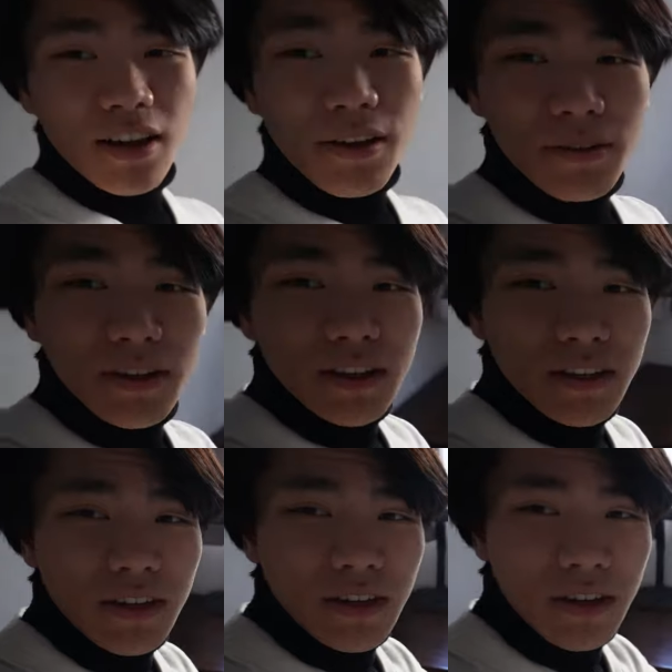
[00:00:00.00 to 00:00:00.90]
I've
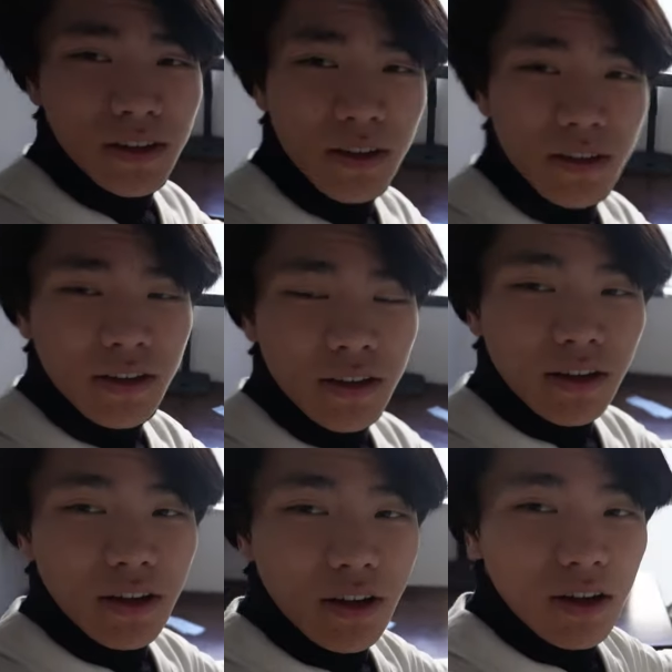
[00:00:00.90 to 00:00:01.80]
cleaned.
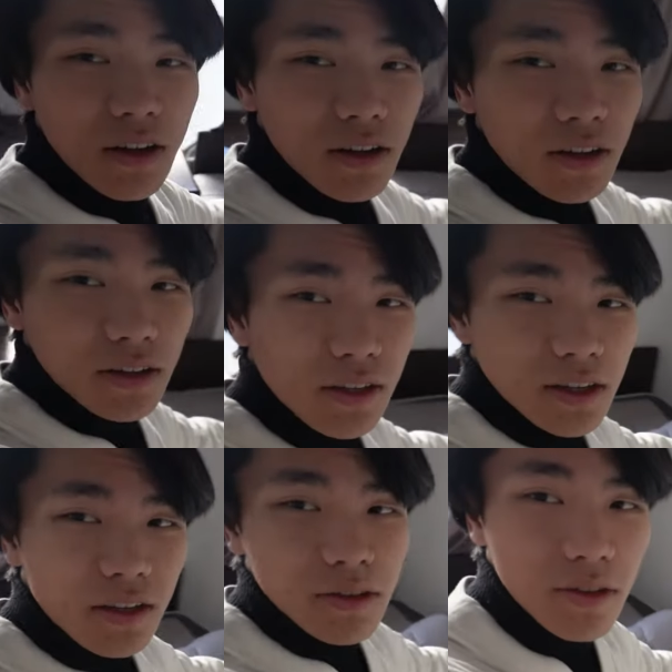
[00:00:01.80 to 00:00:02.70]
Oh, look
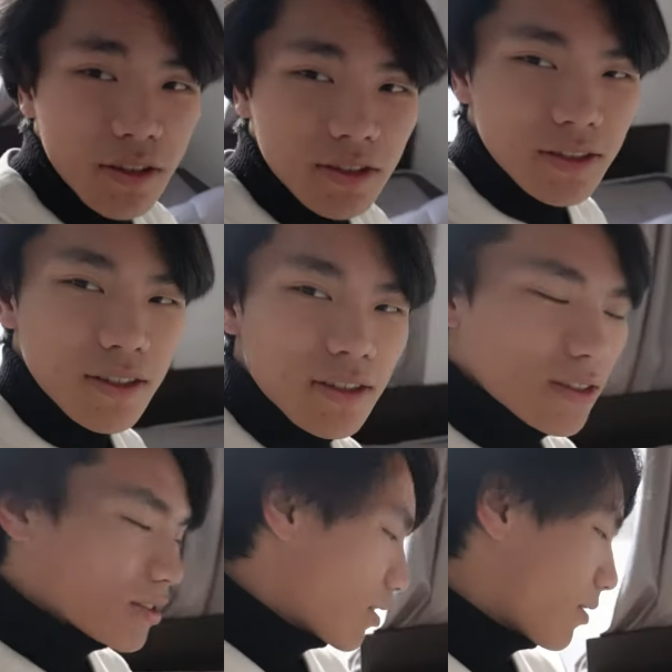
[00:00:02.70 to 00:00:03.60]
at it. Oh, this,
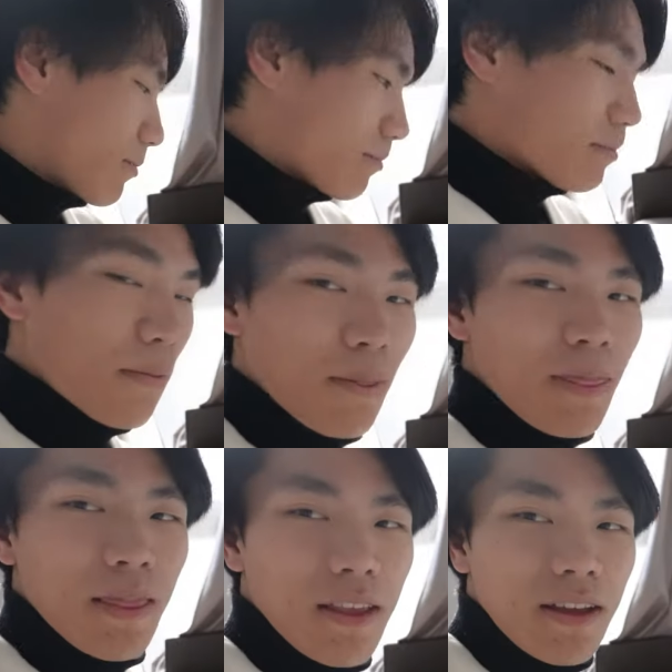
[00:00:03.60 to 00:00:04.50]
this is, um,
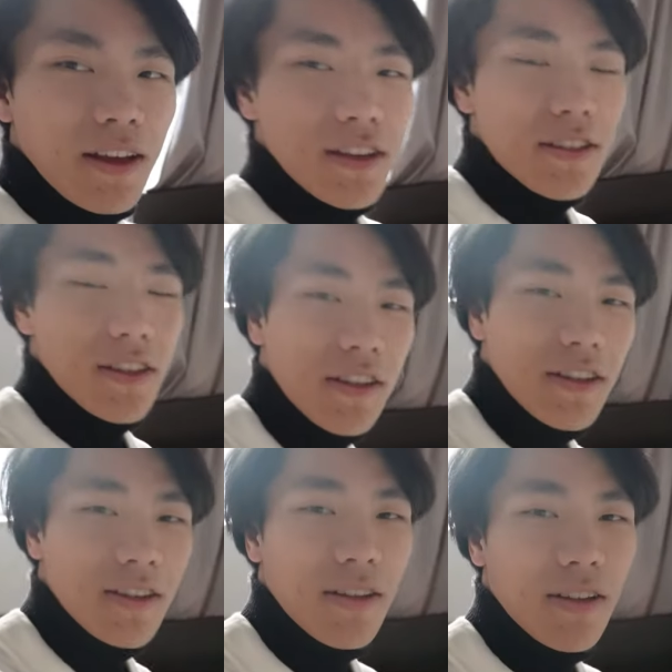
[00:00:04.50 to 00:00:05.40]
I still
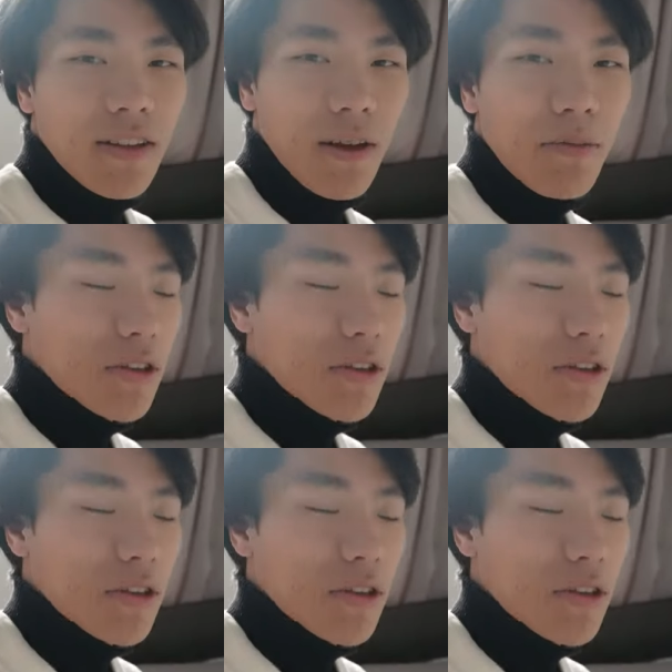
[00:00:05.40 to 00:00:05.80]
need to, I'm